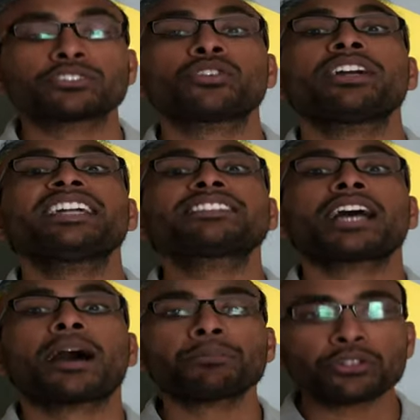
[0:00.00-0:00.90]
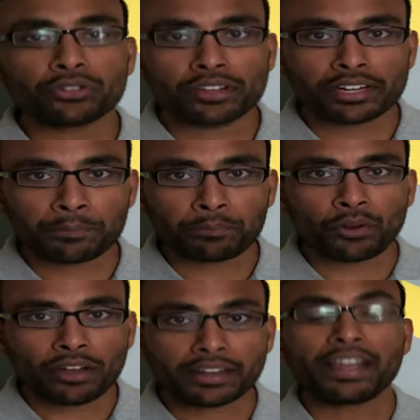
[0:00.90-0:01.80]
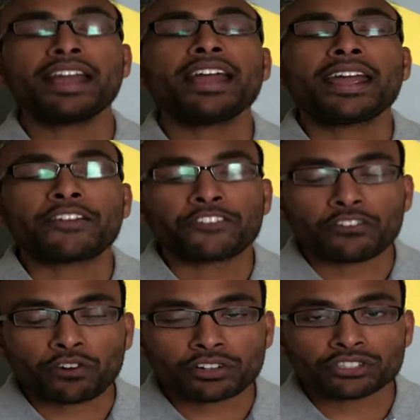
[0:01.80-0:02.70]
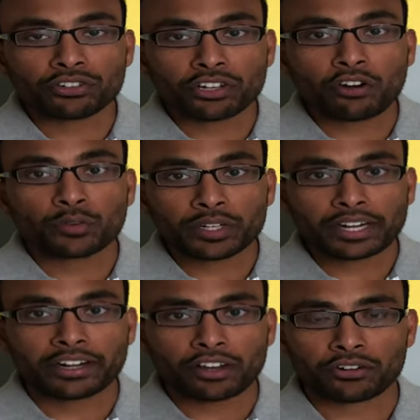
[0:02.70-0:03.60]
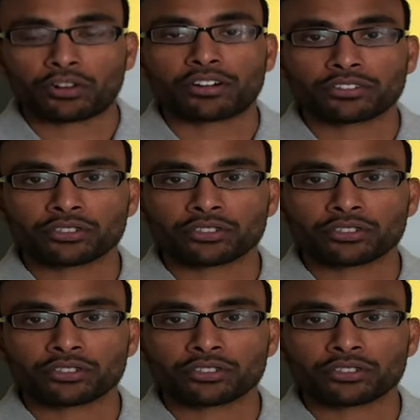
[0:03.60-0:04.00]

So it's up to your employer if he wants to downgrade or not.